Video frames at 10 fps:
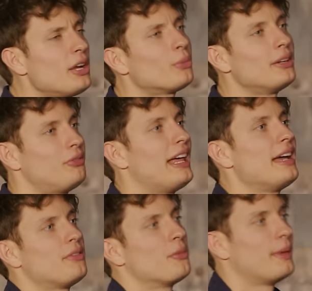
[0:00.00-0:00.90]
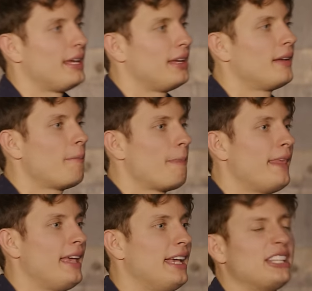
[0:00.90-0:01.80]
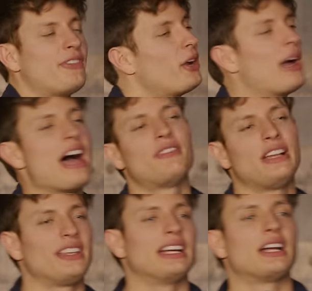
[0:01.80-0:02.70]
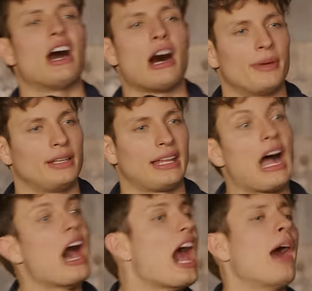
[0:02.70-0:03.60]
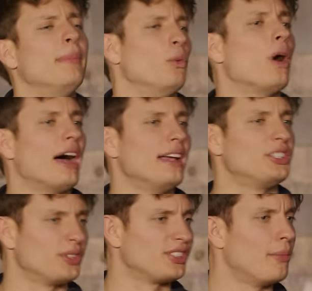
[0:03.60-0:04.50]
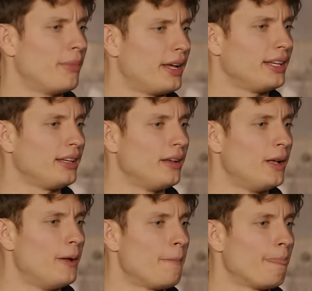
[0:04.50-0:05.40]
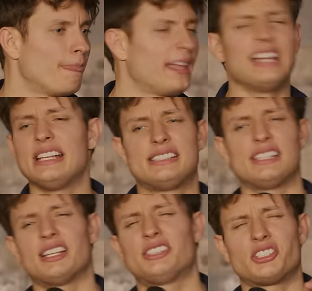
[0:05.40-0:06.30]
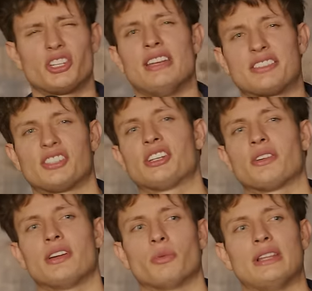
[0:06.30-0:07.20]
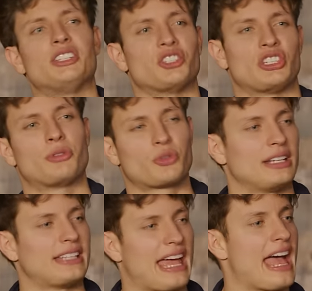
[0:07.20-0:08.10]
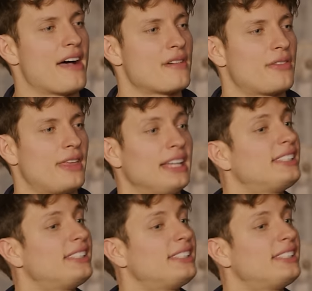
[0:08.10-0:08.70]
big red flag for me is if I don't have anything in common, like hobby-wise, with somebody. Like, it's such a necessary relationship trait to have, I think.